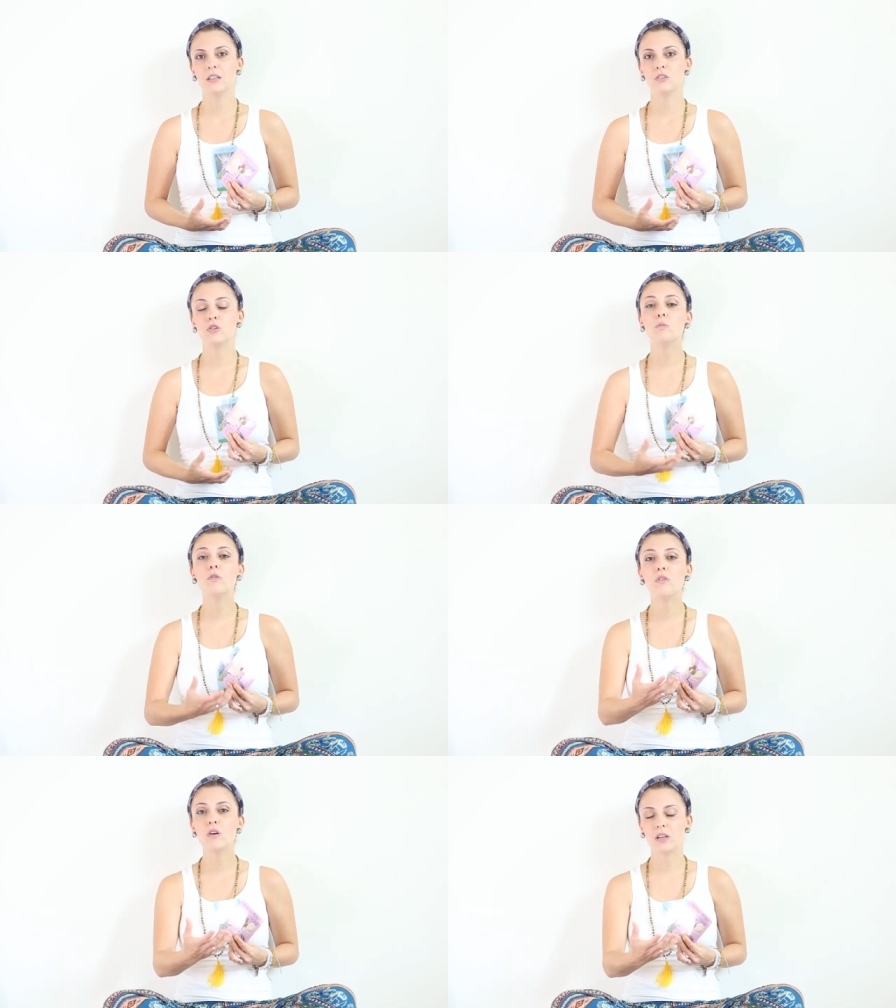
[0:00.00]
to
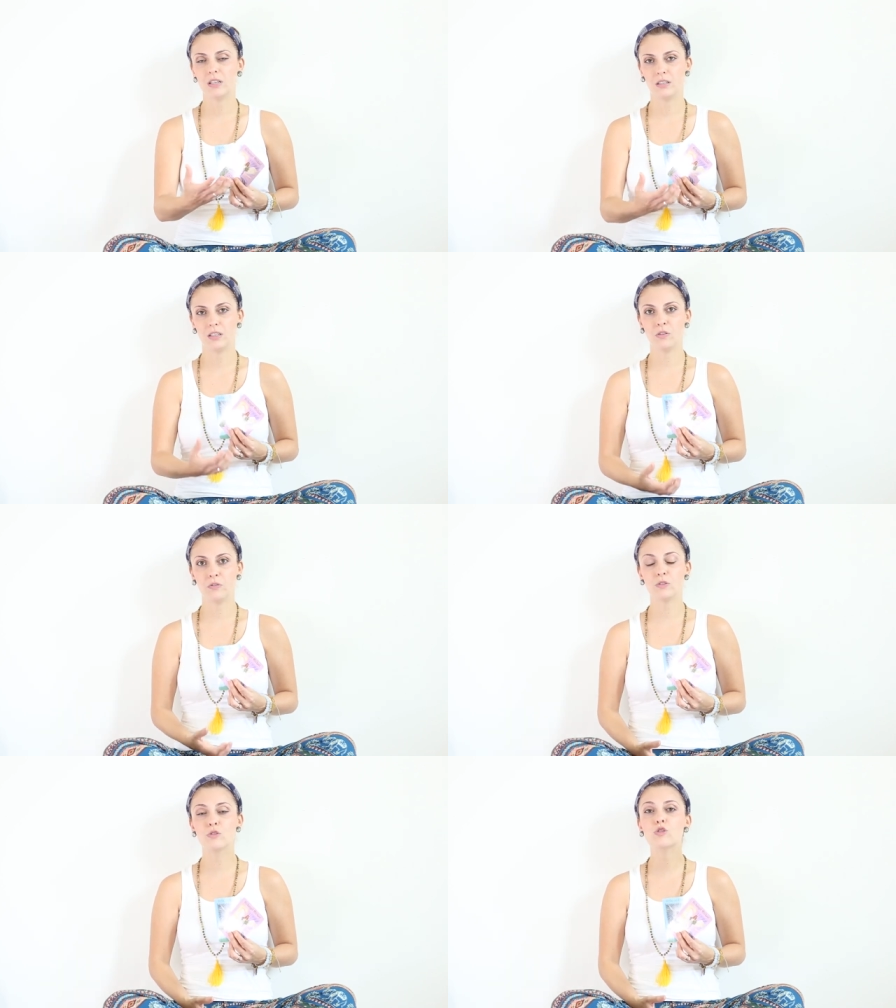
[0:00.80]
move on. You
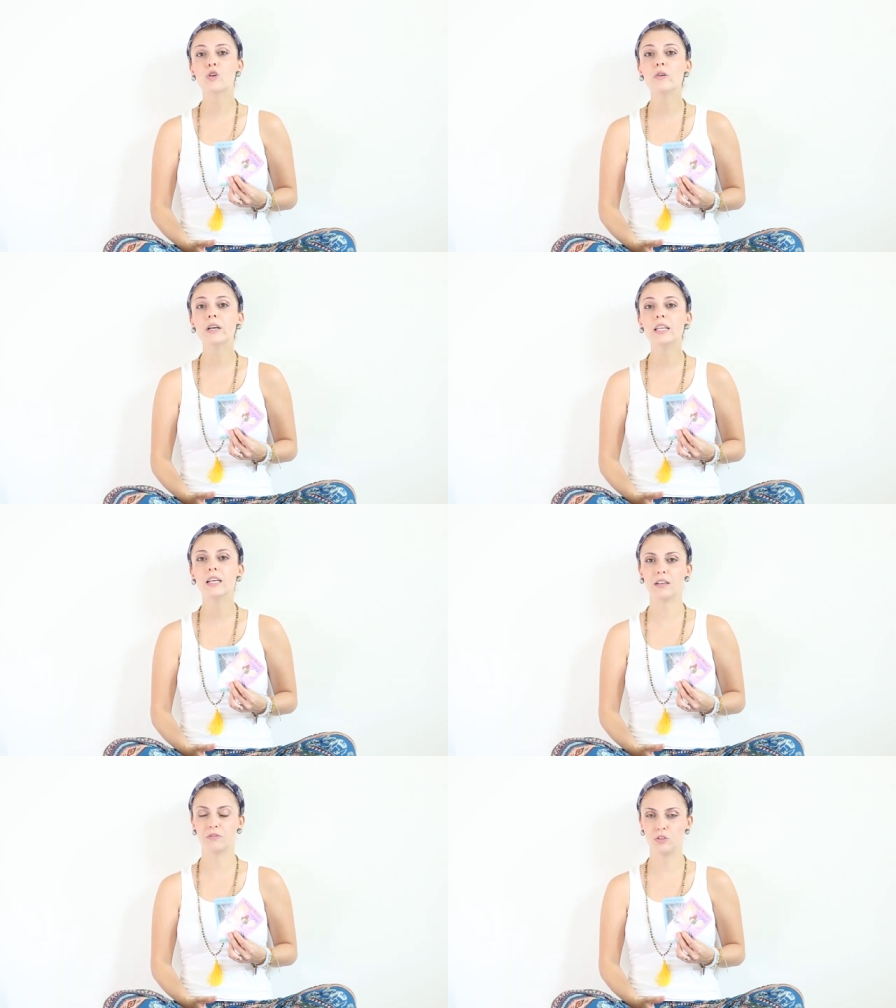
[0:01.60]
feel strong
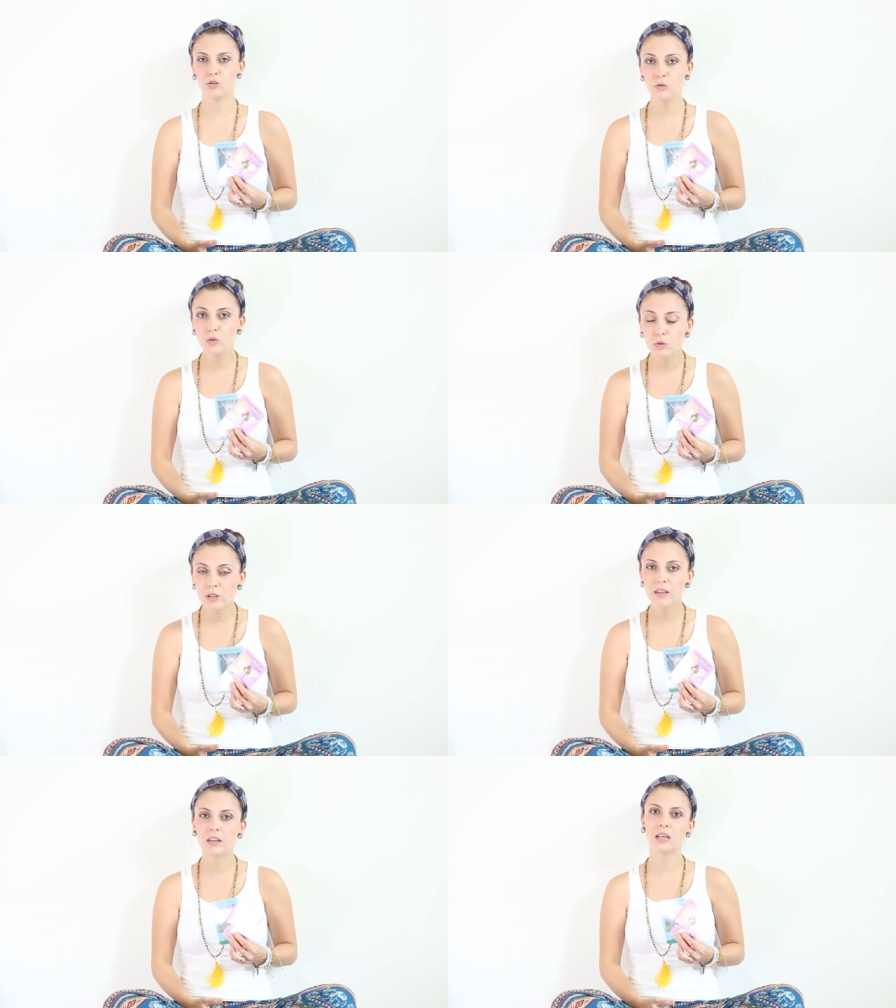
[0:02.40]
enough to do
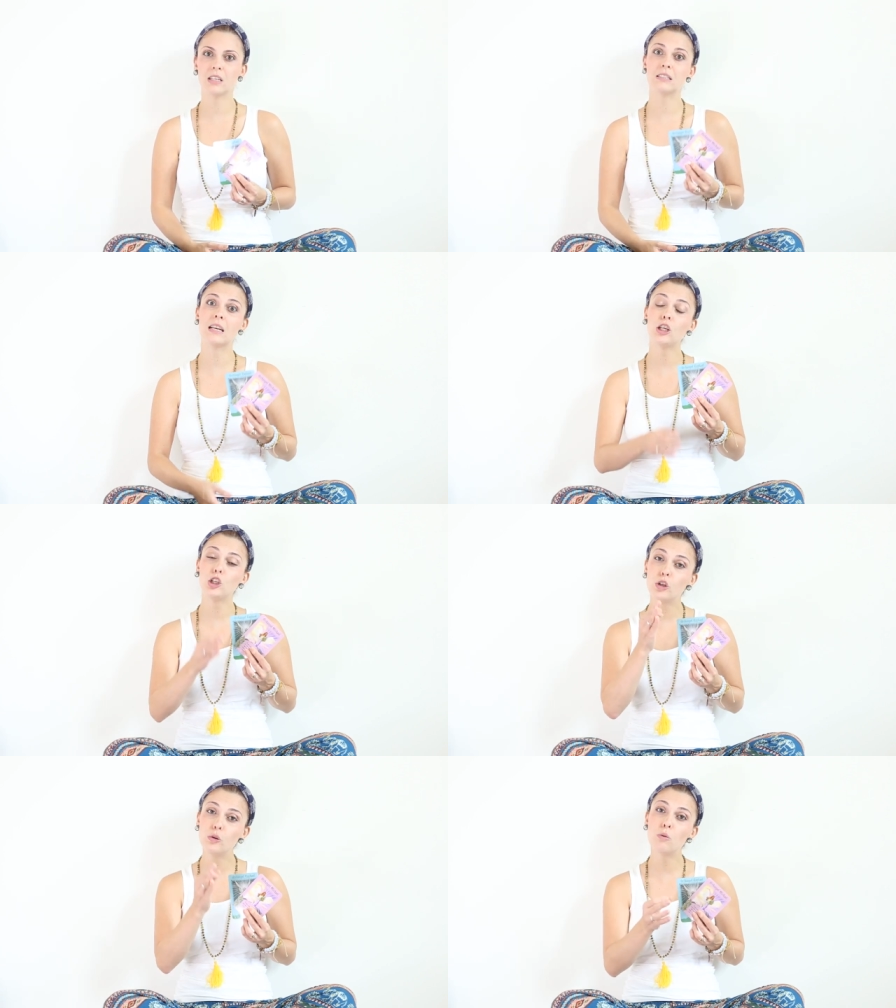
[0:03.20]
the things that
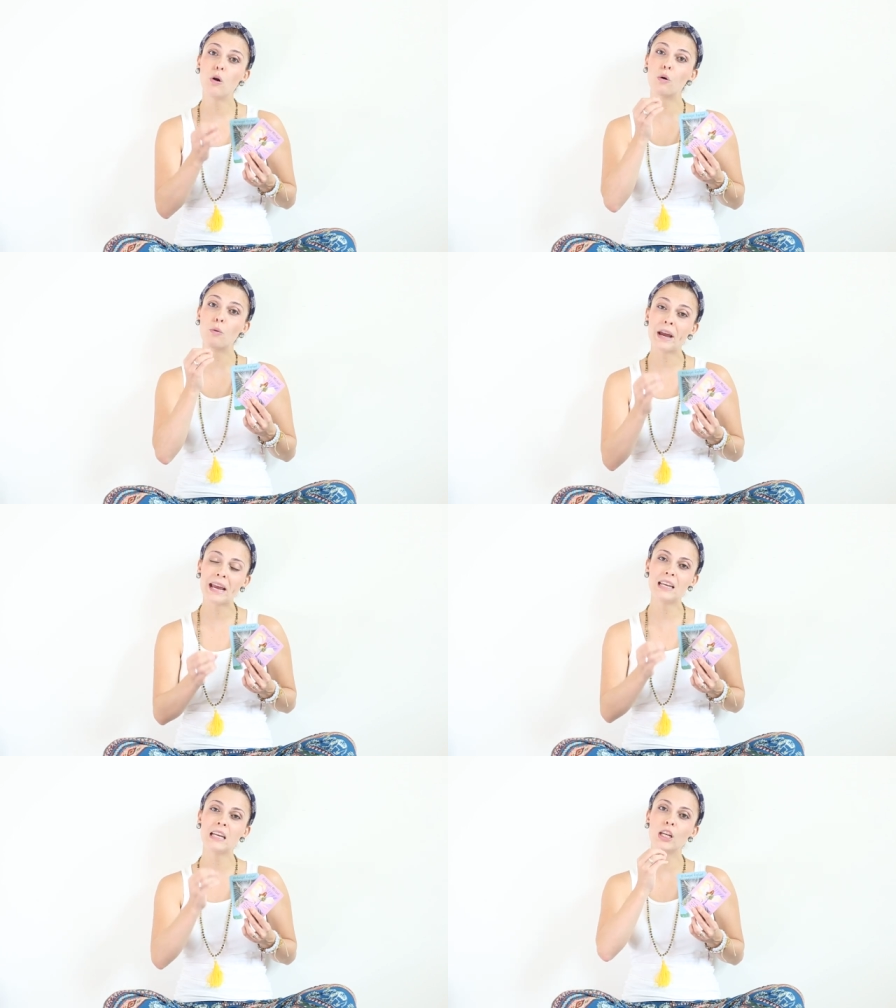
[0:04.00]
you
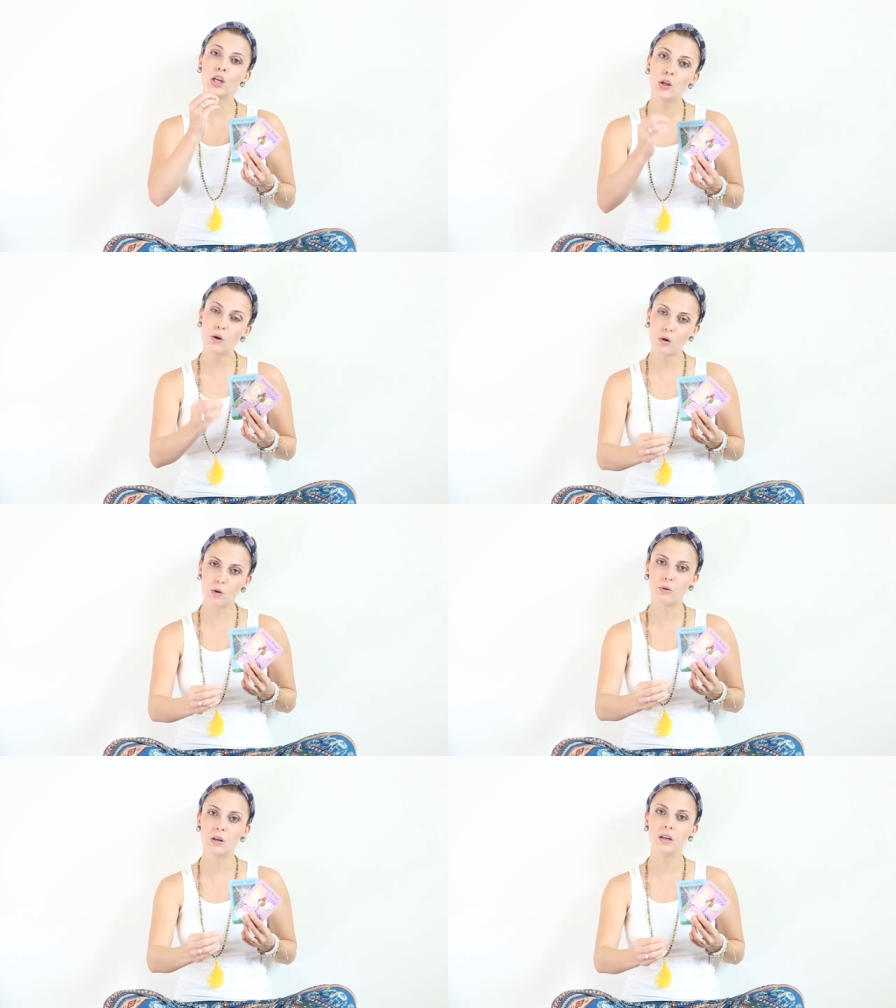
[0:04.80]
already
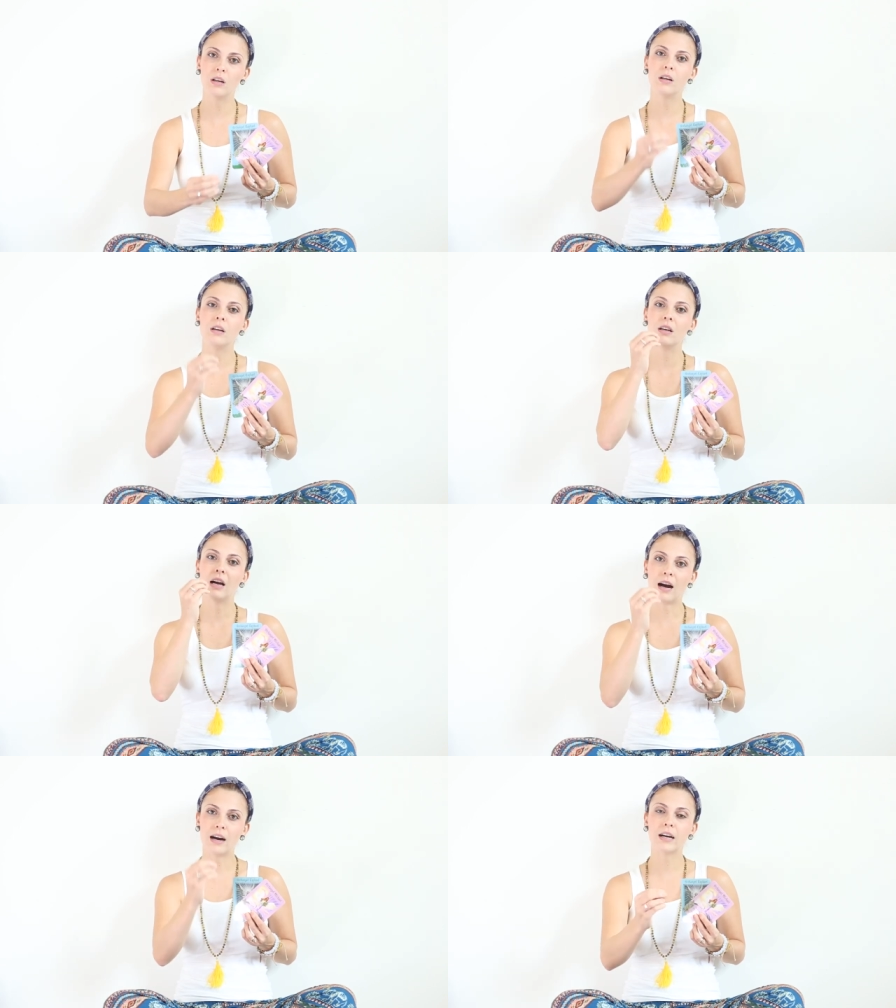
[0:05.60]
know
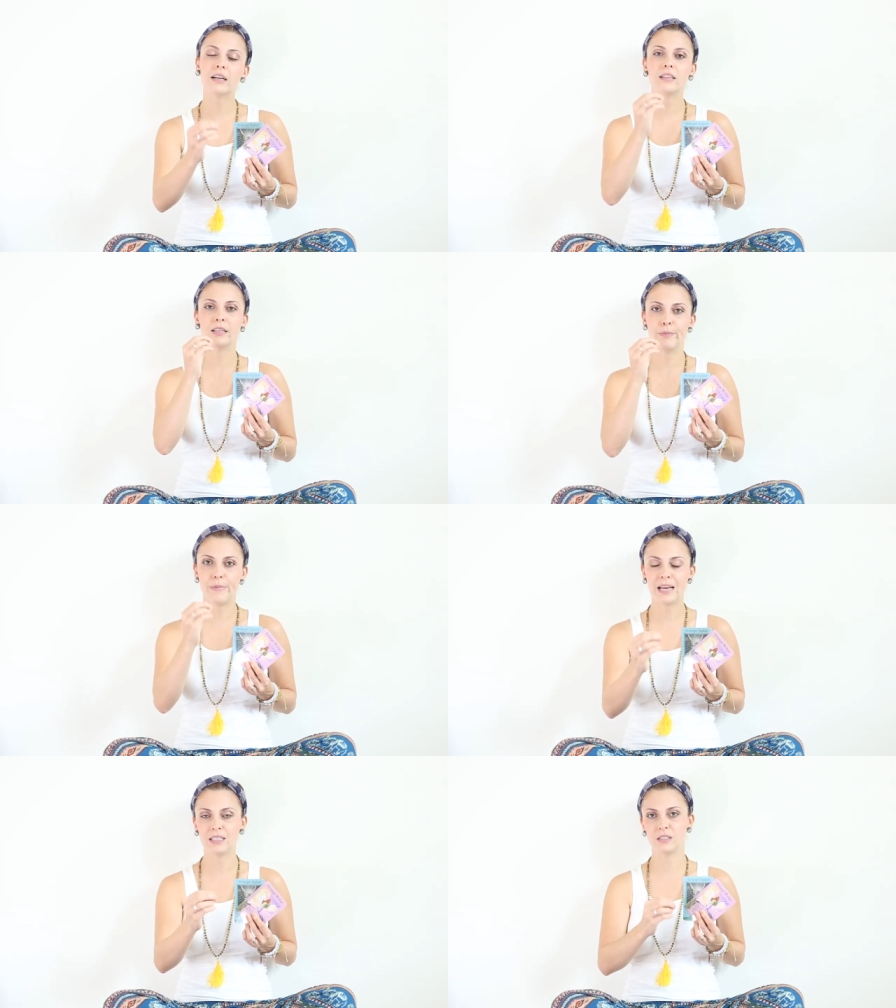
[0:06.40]
are the
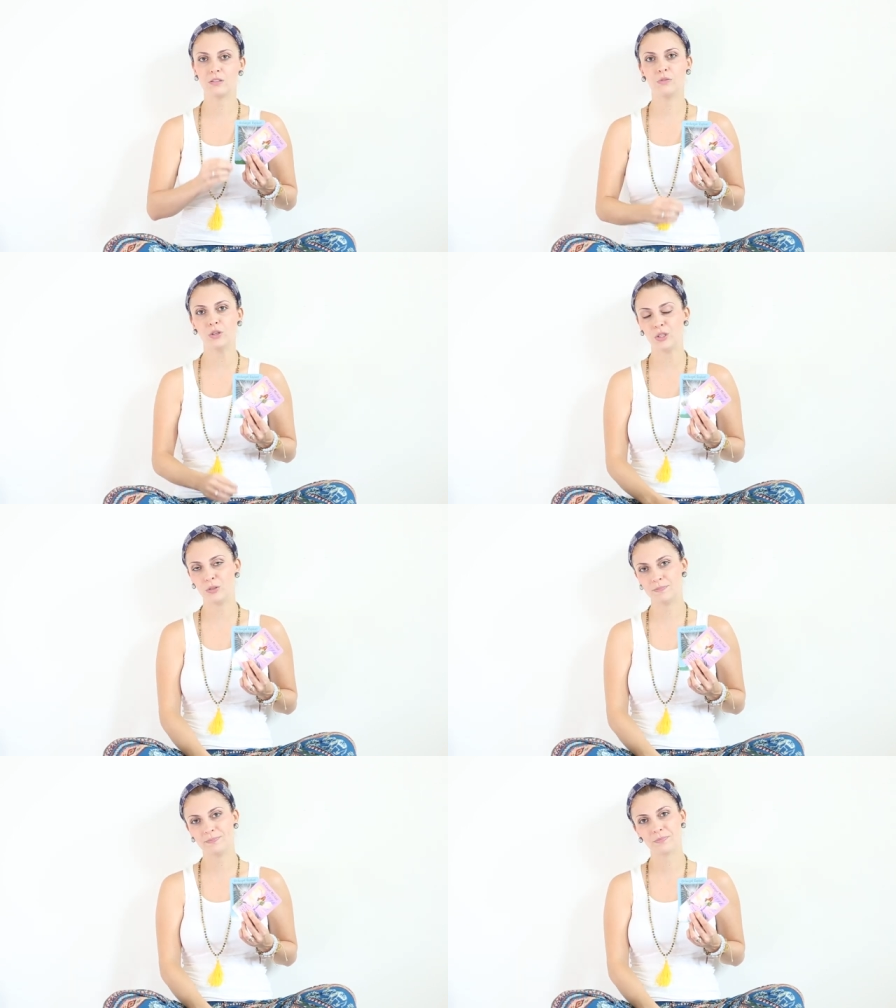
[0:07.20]
best for you.